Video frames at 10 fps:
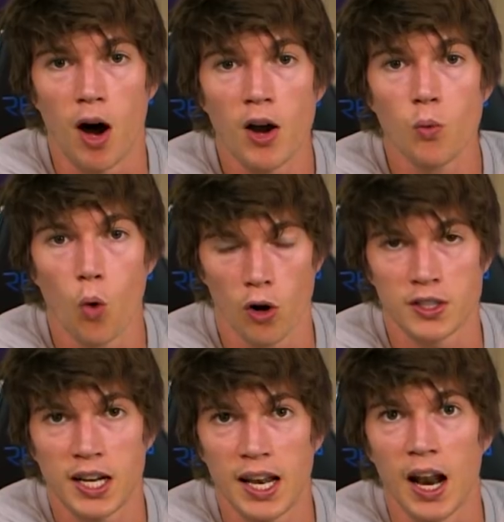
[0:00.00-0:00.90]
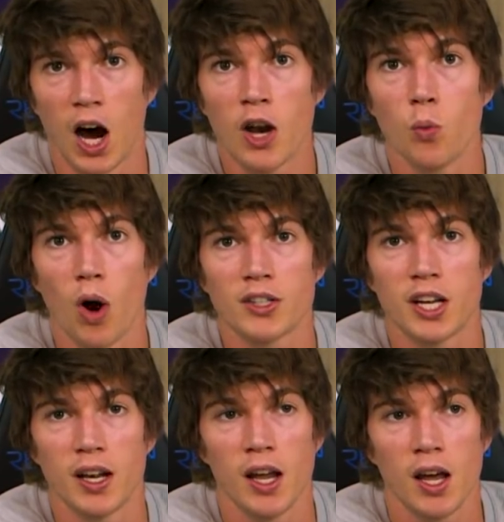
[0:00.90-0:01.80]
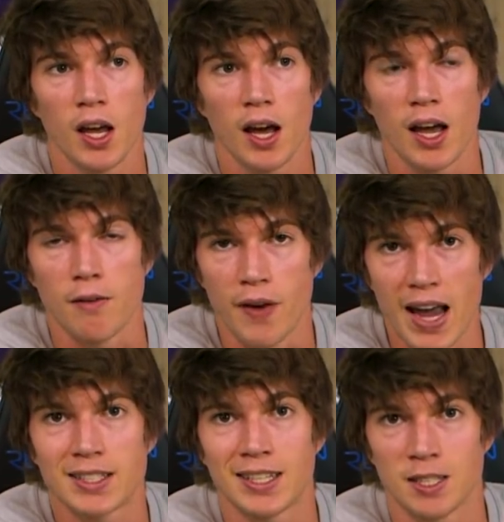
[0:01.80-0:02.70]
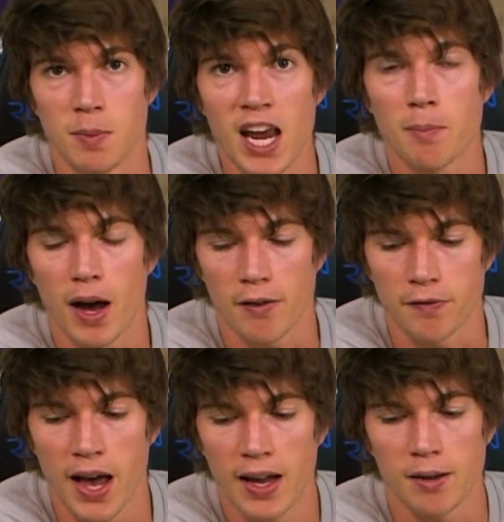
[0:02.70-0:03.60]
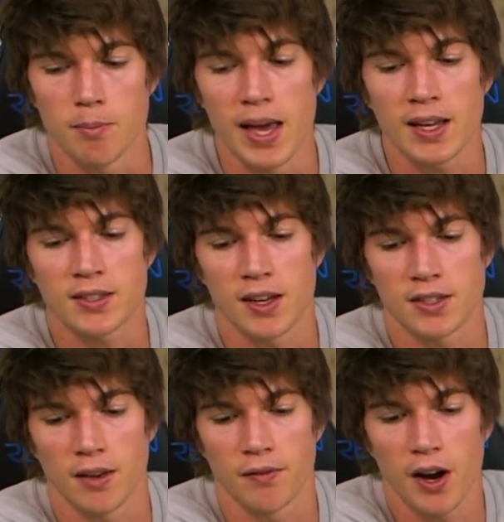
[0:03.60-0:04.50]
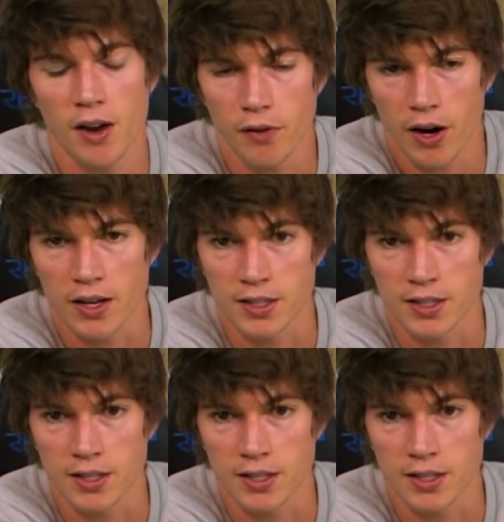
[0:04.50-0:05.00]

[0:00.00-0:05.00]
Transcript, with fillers: unwarranted and unwanted advances made by Fed makes this a very, very